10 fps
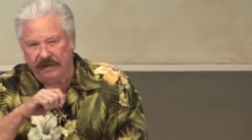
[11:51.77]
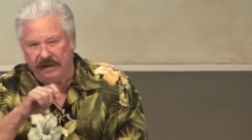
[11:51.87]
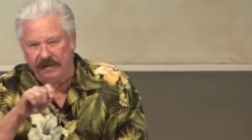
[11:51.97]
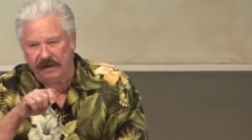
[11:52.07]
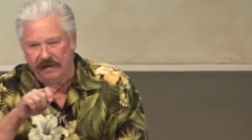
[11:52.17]

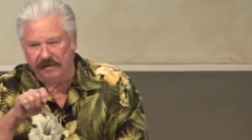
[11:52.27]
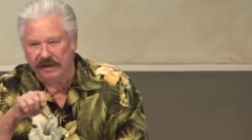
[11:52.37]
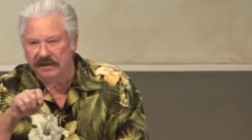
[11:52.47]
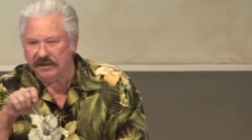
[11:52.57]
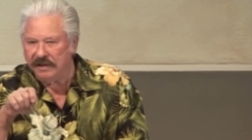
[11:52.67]
in the
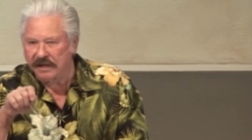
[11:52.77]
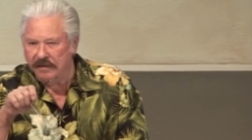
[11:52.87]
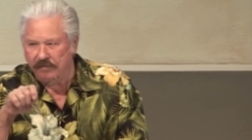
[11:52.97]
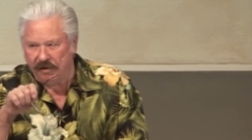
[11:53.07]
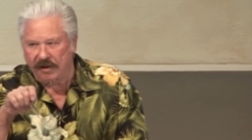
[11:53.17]
introduction,
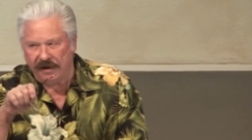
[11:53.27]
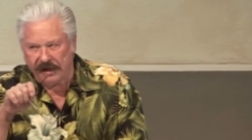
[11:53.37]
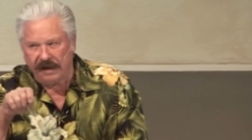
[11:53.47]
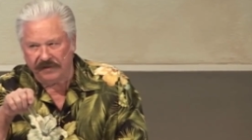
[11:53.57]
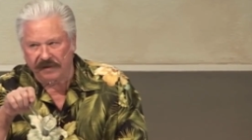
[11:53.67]
he brought
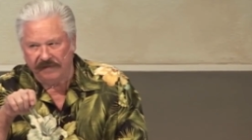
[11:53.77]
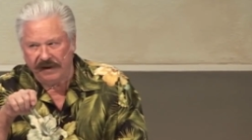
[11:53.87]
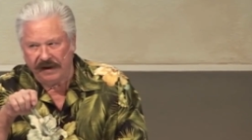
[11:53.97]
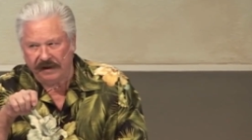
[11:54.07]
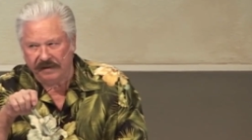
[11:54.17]
out the
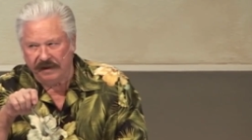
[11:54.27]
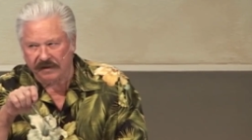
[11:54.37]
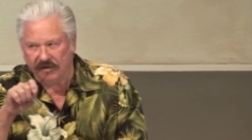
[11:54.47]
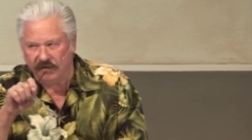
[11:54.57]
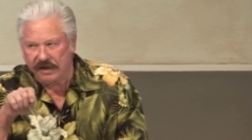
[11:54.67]
fact
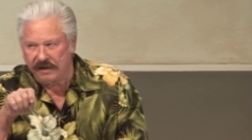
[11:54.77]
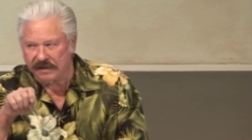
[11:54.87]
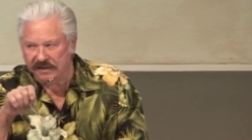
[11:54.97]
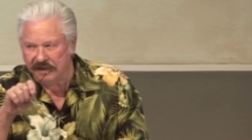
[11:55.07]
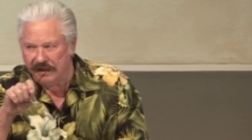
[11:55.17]
that Greek
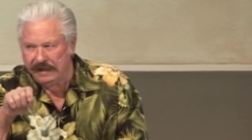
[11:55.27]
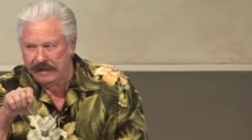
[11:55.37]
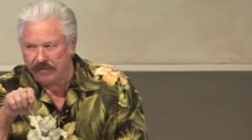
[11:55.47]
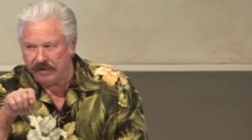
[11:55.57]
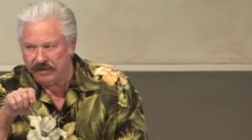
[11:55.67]
is a
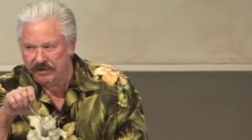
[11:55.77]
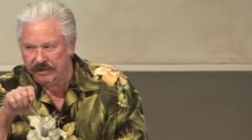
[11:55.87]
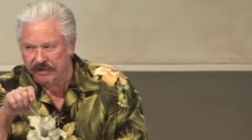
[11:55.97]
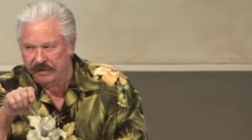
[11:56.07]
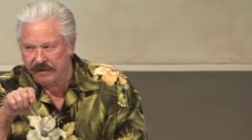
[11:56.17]
language